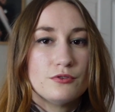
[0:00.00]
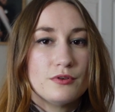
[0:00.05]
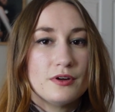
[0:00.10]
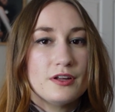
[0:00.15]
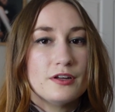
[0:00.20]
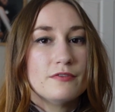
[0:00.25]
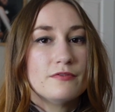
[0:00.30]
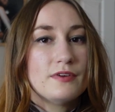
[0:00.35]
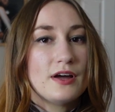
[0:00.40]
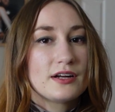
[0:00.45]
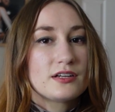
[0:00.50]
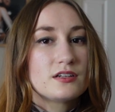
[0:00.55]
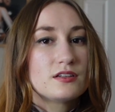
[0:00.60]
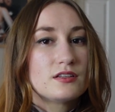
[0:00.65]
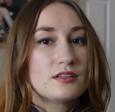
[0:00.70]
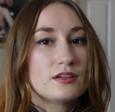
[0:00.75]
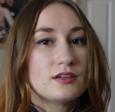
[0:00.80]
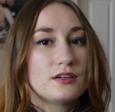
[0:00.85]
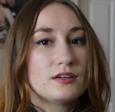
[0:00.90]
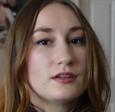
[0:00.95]
to
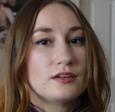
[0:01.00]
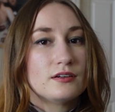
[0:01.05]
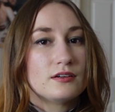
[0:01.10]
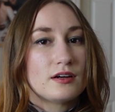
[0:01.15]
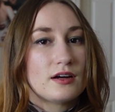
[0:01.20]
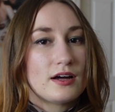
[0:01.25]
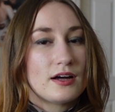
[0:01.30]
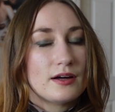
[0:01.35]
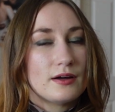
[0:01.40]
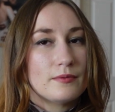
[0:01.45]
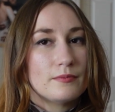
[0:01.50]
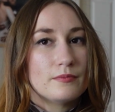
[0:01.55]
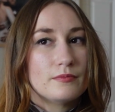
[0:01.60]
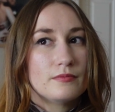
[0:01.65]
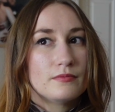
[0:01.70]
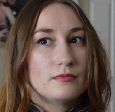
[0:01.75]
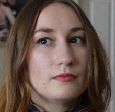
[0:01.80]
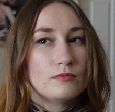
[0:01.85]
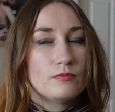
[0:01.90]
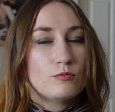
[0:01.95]
infect
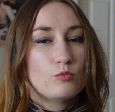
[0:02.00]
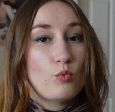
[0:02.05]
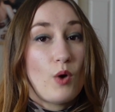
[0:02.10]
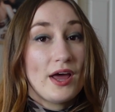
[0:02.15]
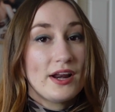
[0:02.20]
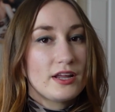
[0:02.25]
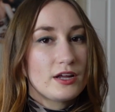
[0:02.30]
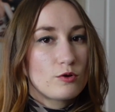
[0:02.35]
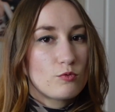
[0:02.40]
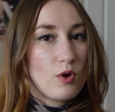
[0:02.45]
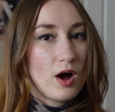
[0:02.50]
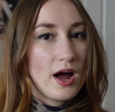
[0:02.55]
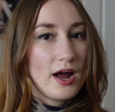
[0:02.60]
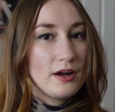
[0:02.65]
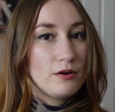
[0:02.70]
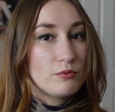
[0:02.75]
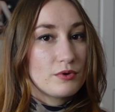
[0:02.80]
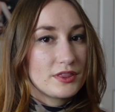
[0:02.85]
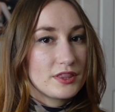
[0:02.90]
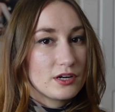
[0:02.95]
the wedding
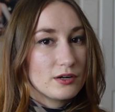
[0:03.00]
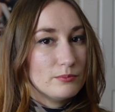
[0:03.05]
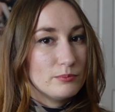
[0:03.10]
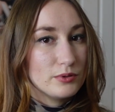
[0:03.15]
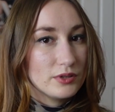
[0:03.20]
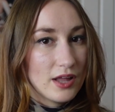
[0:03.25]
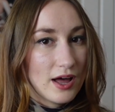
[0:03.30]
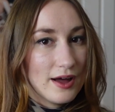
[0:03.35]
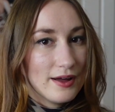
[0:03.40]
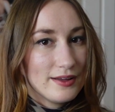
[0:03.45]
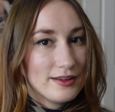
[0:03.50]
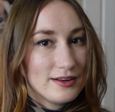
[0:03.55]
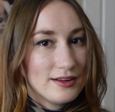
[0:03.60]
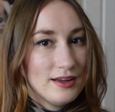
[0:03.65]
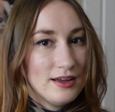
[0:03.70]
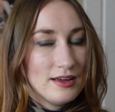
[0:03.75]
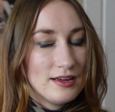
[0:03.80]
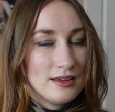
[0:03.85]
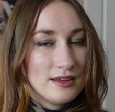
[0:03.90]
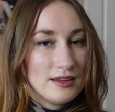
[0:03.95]
wine with their blood